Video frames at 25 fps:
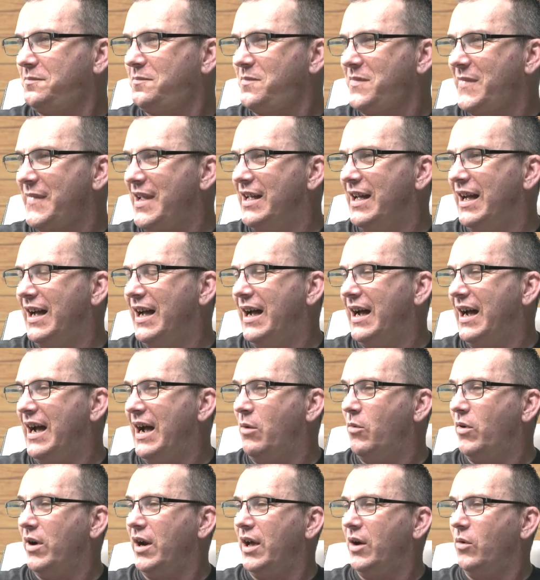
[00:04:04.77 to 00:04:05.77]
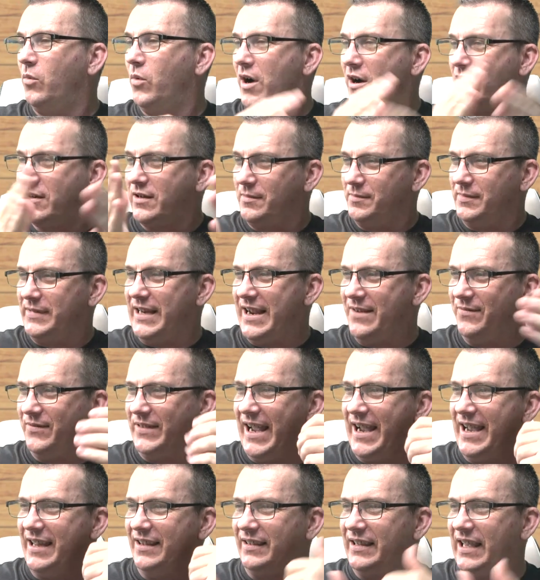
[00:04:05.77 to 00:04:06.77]
I want to welcome Dave
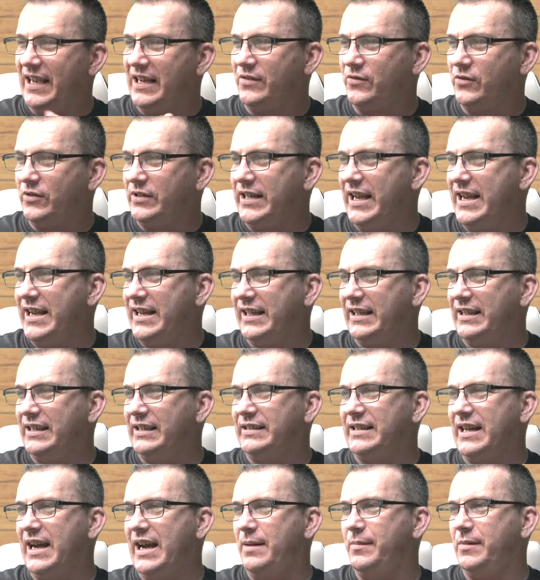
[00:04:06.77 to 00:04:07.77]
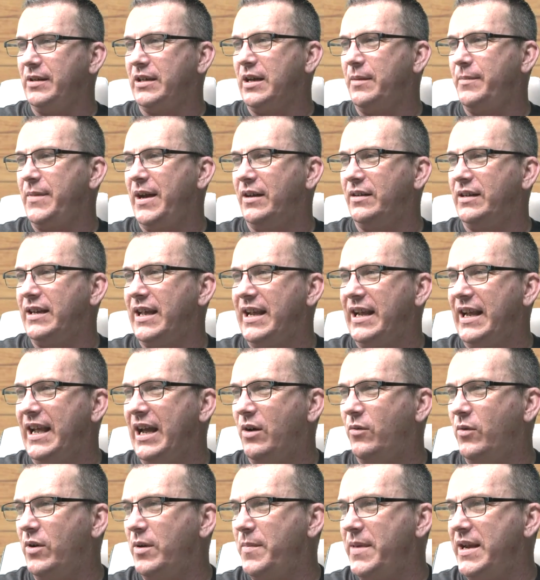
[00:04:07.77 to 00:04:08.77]
Gatton. Thanks for taking the time to come out and hang out
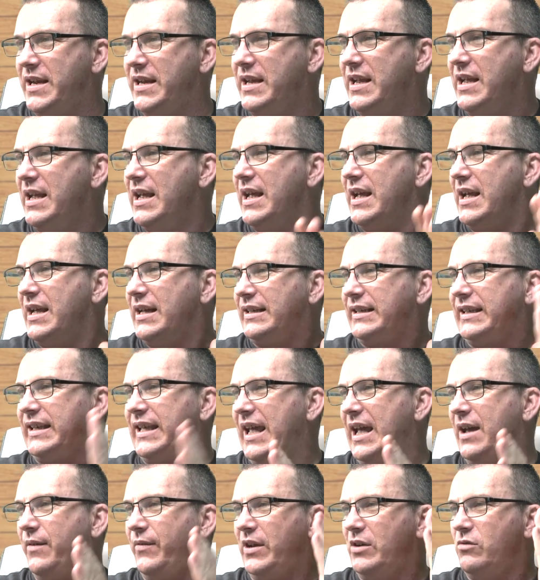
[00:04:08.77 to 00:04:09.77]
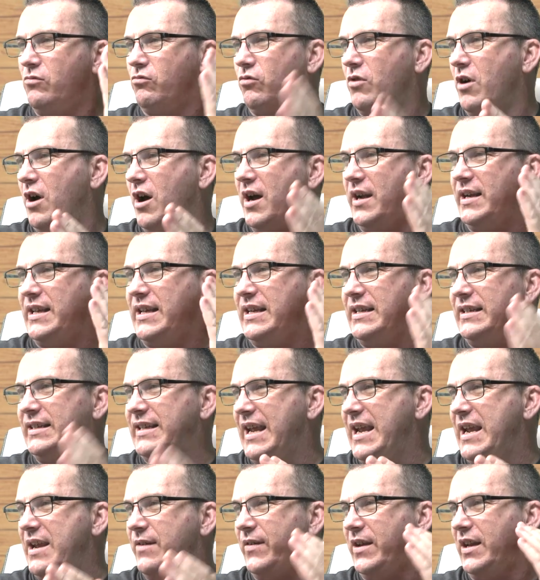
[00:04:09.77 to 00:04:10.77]
with me. Kevin, Ronnie,
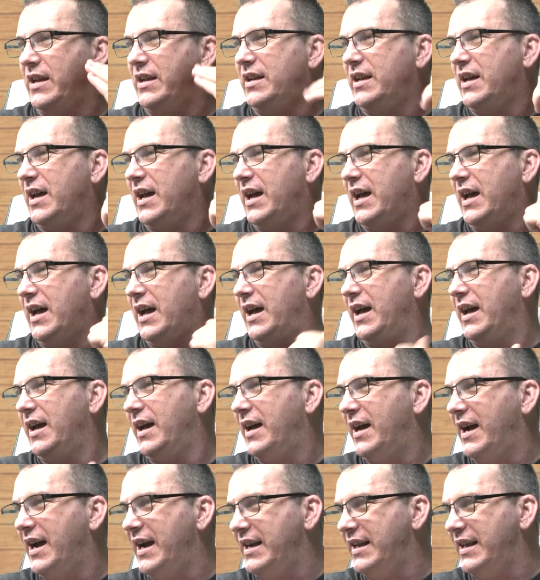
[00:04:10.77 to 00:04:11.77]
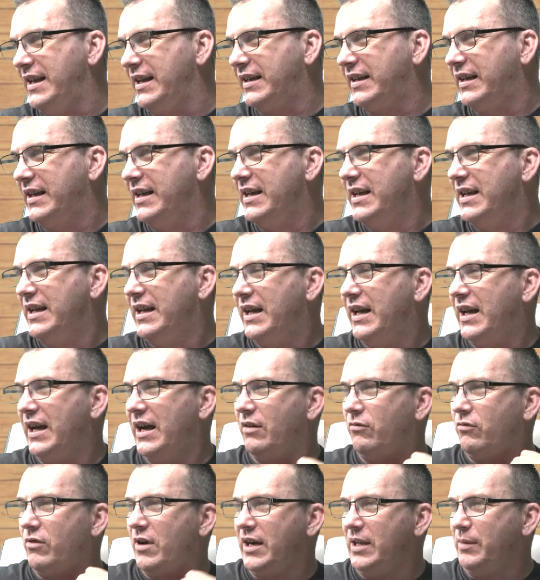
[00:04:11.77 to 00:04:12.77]
David Hynek,
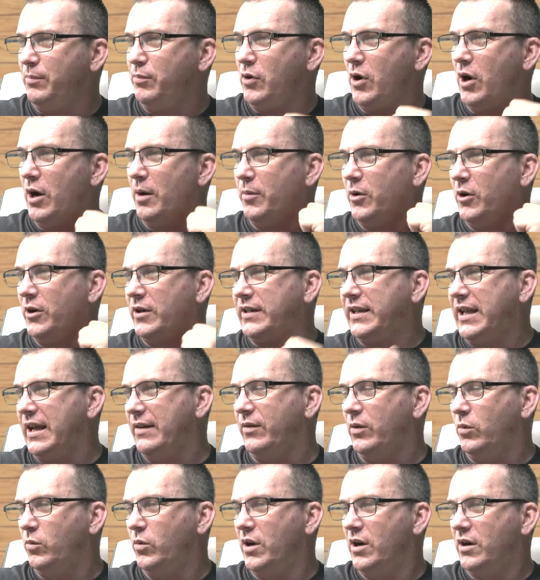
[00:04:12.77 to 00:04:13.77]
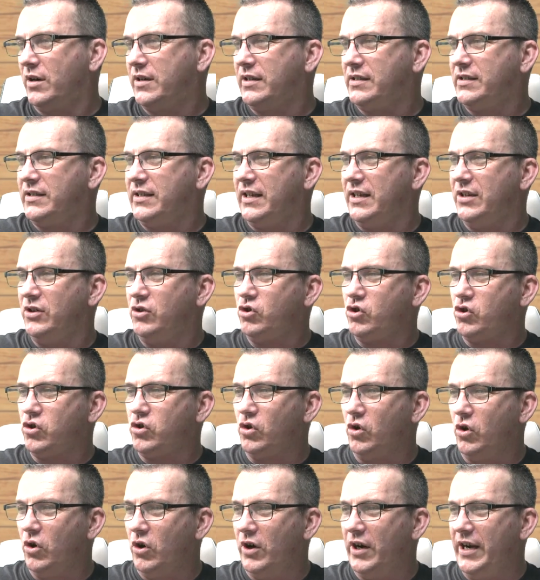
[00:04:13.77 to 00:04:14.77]
Ronnie Probert, Kevin Wilkerson,
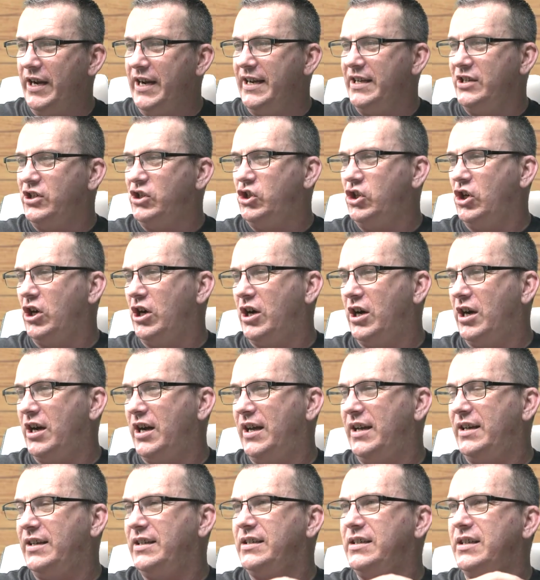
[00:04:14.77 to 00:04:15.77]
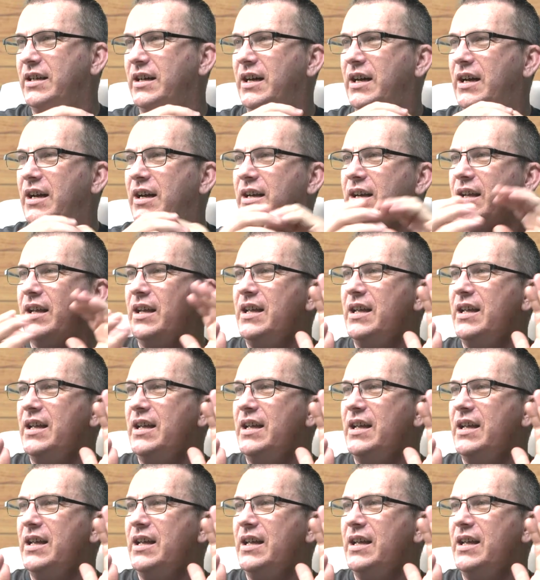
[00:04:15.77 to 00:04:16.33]
Troy, John, Doug,